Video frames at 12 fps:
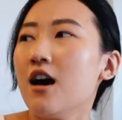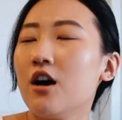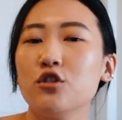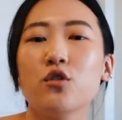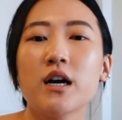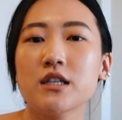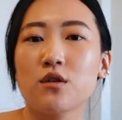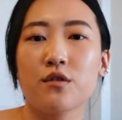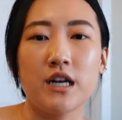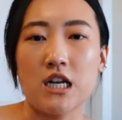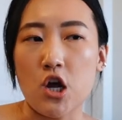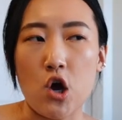Uh, you guys
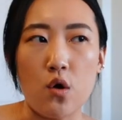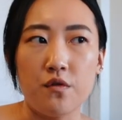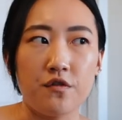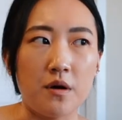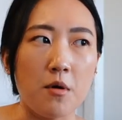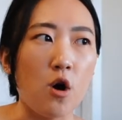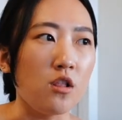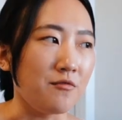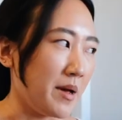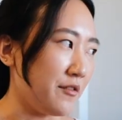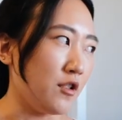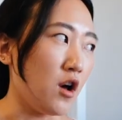already know from all of
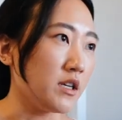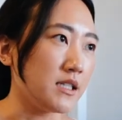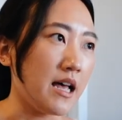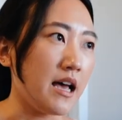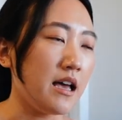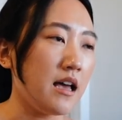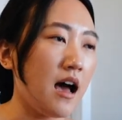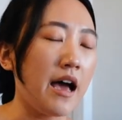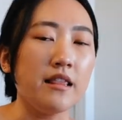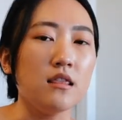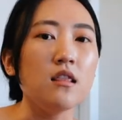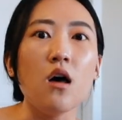my vlogs that
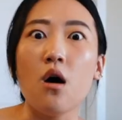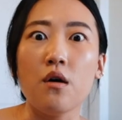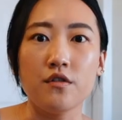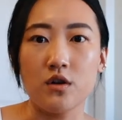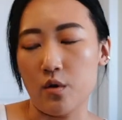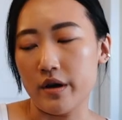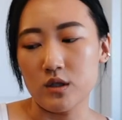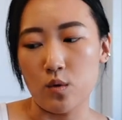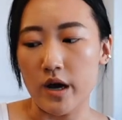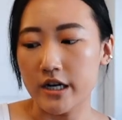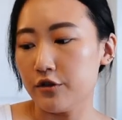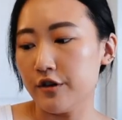I love going to
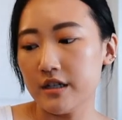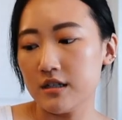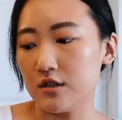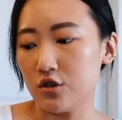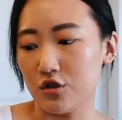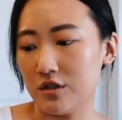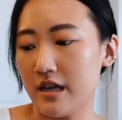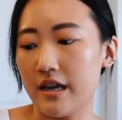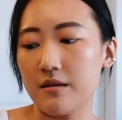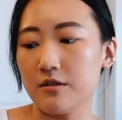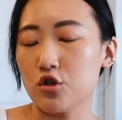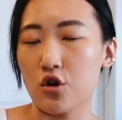wineries. It's just
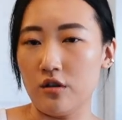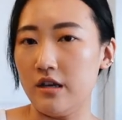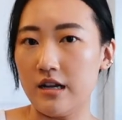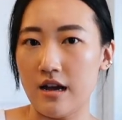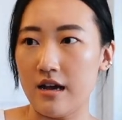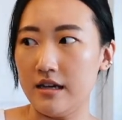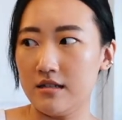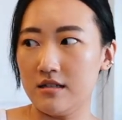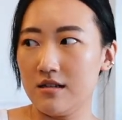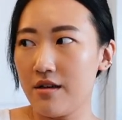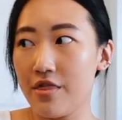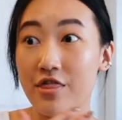like Charlie and
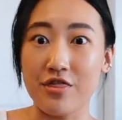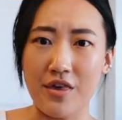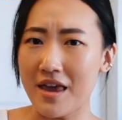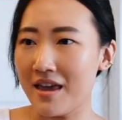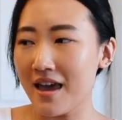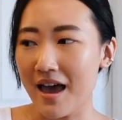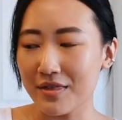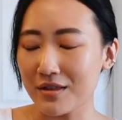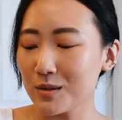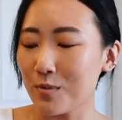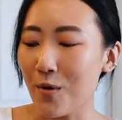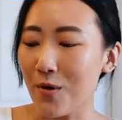I's thing at
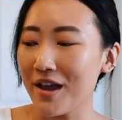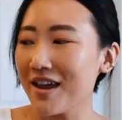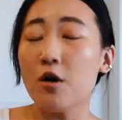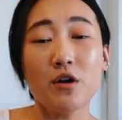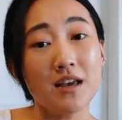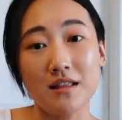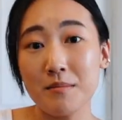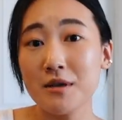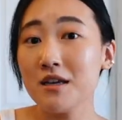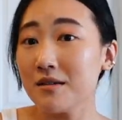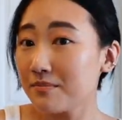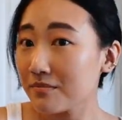this point. Okay, let
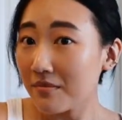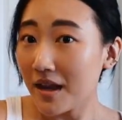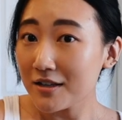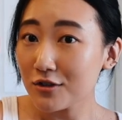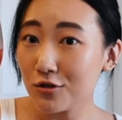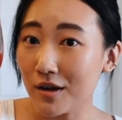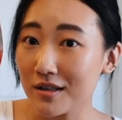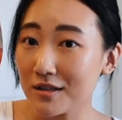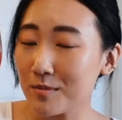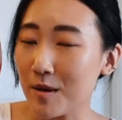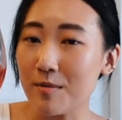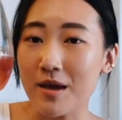me try this
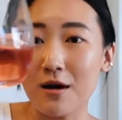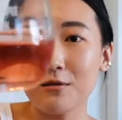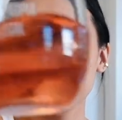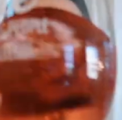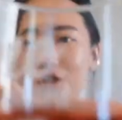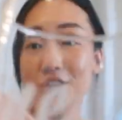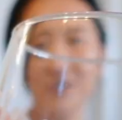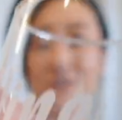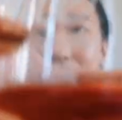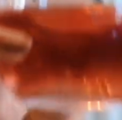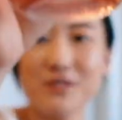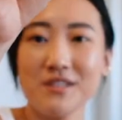baby out.
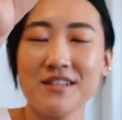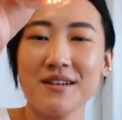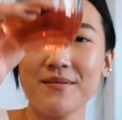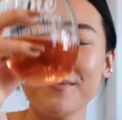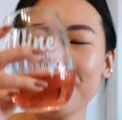Cheers.